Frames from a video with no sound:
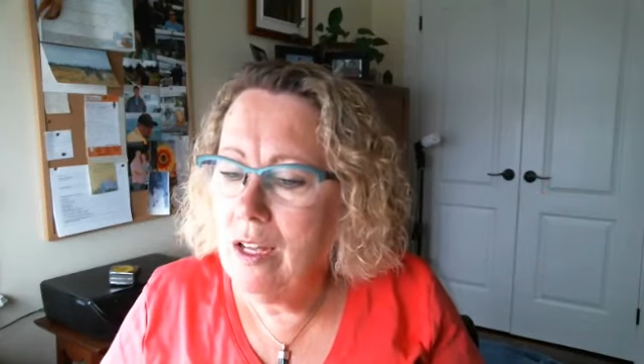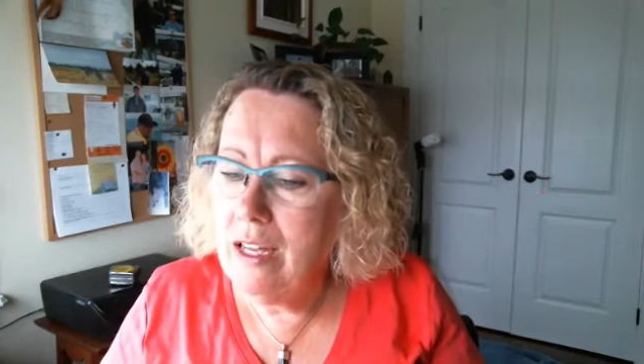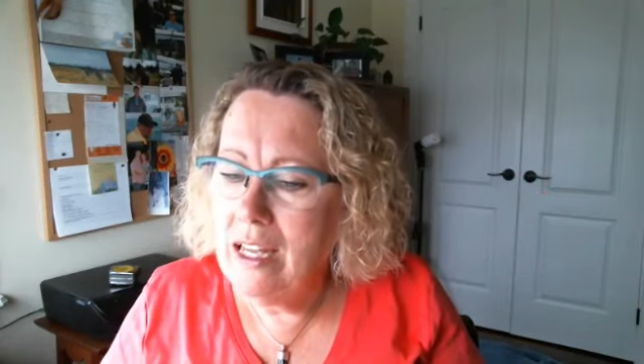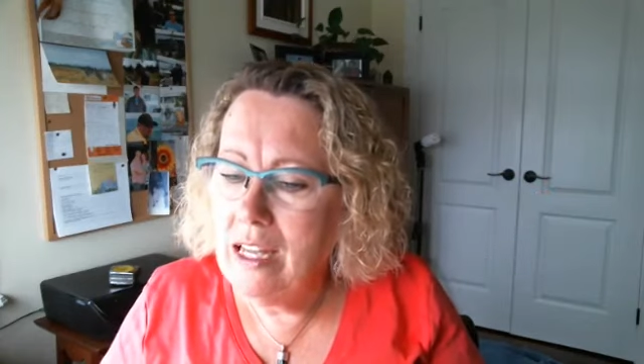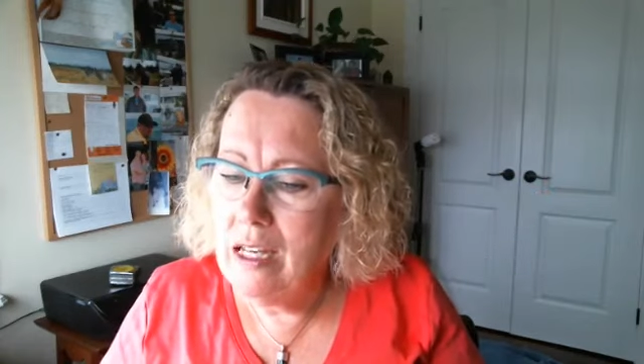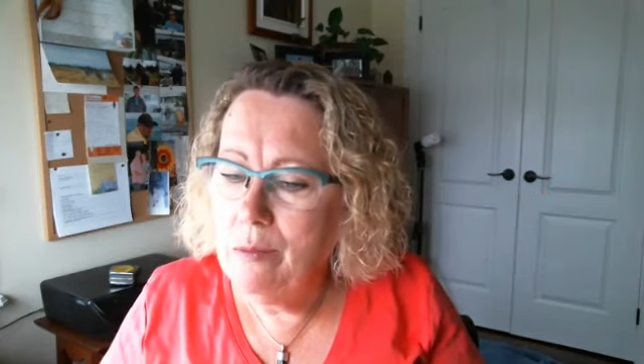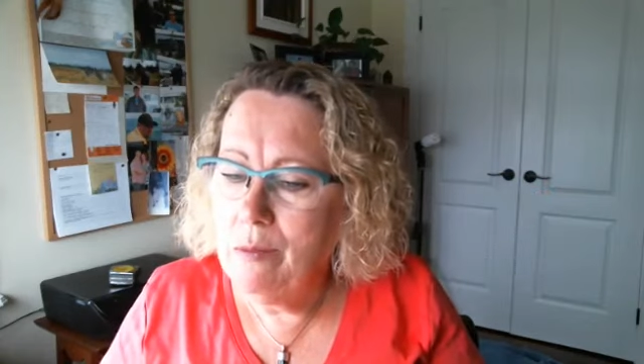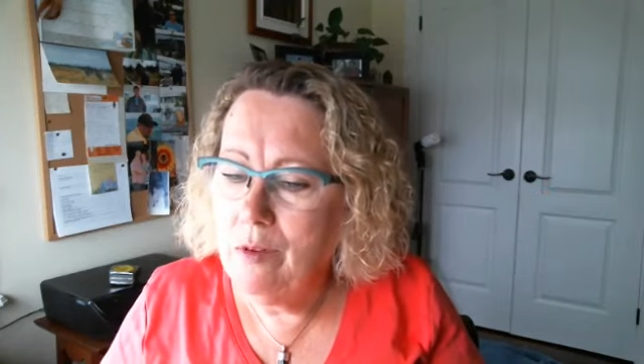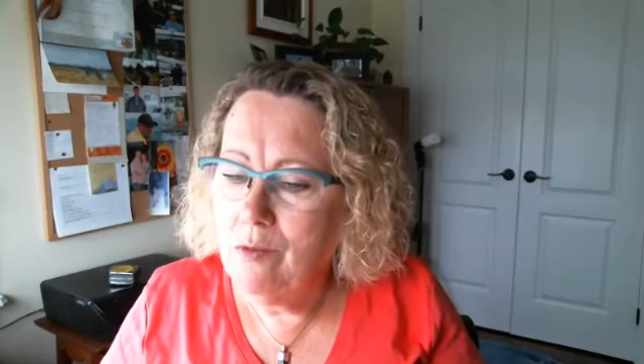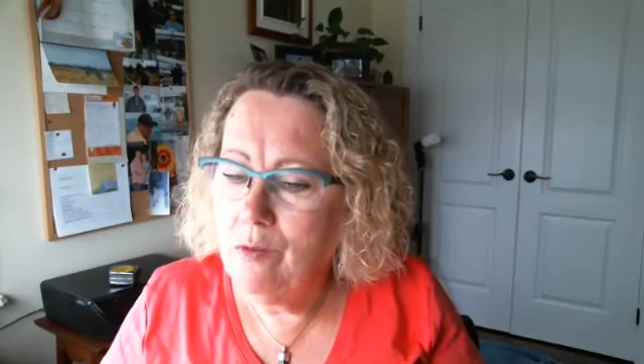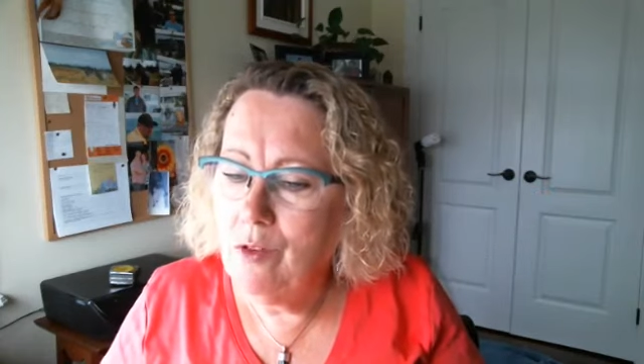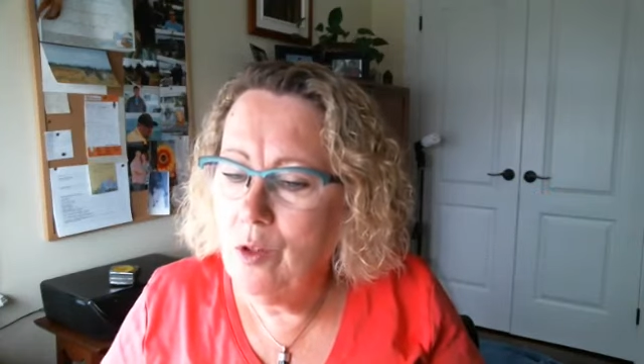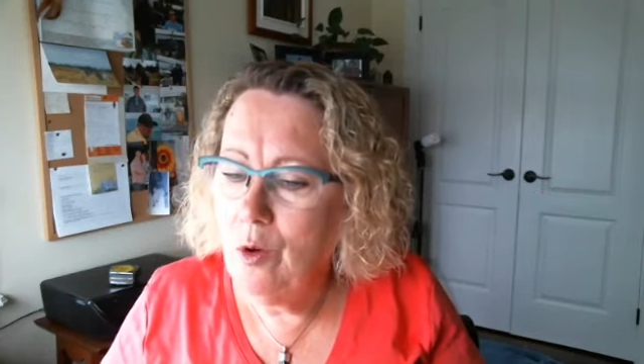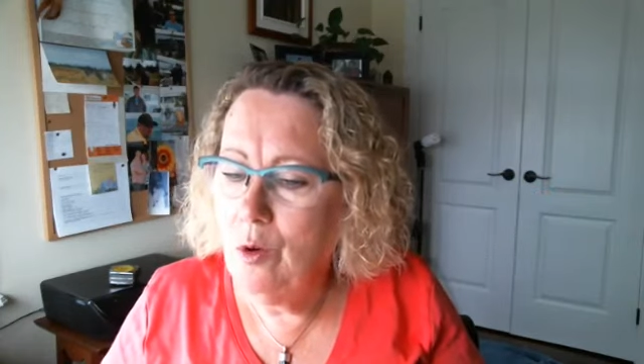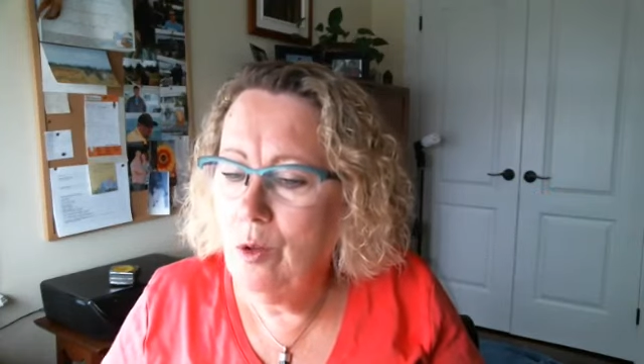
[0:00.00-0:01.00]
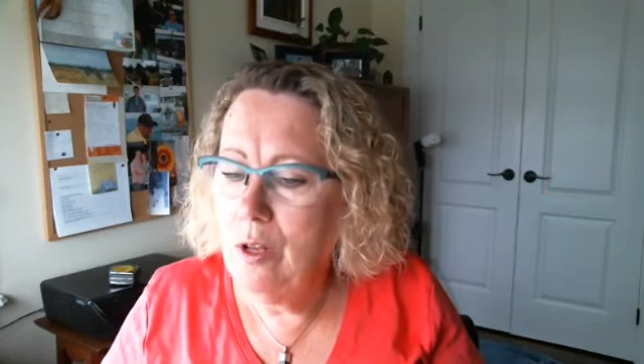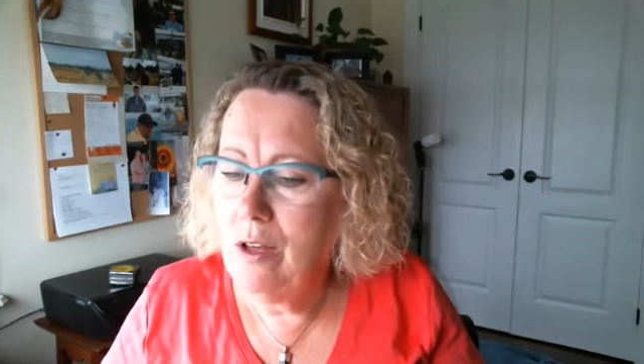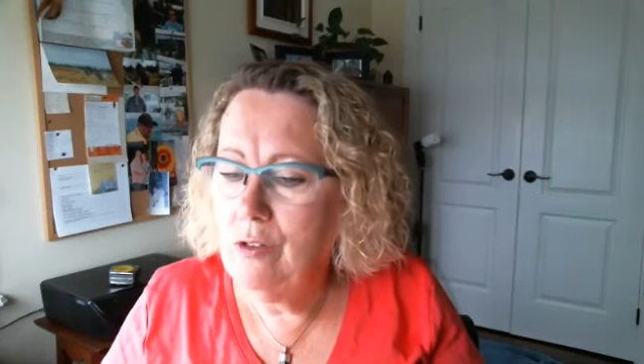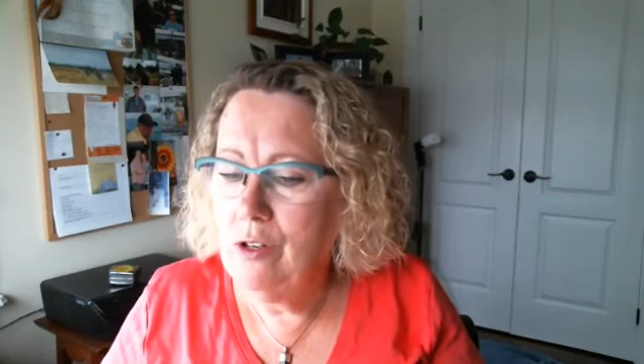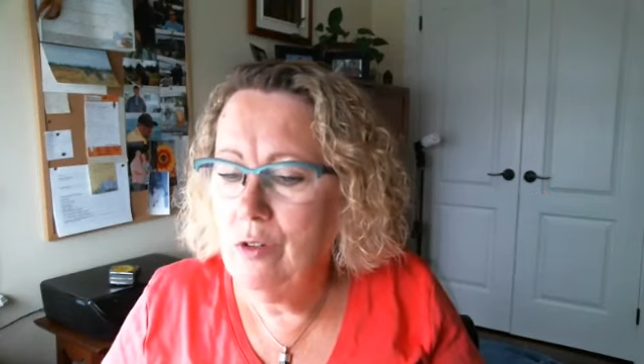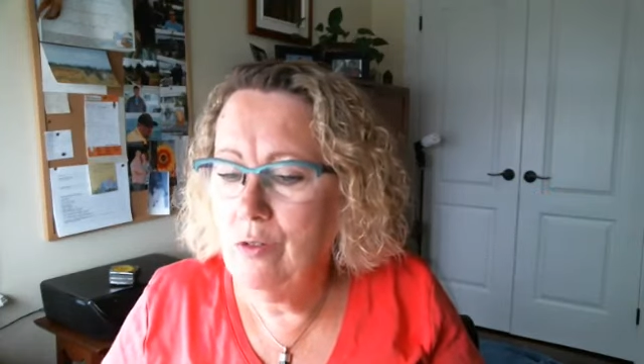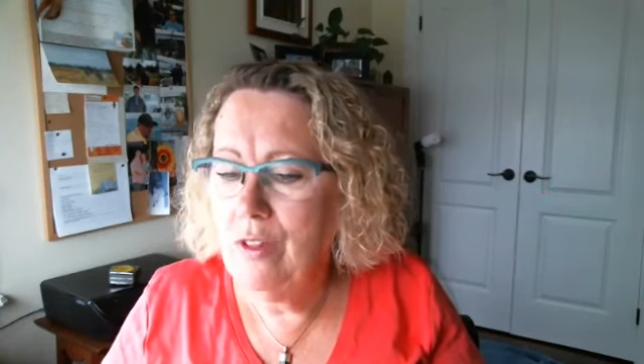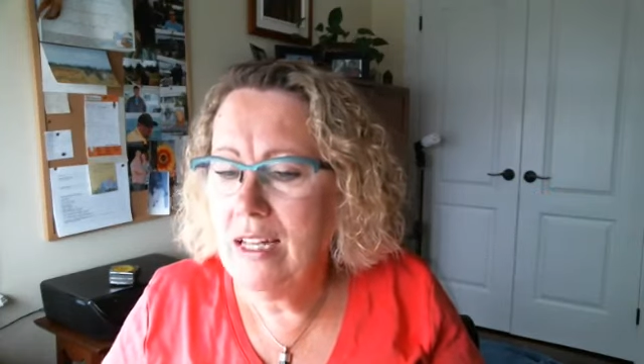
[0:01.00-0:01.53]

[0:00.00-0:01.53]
him for the whole afternoon.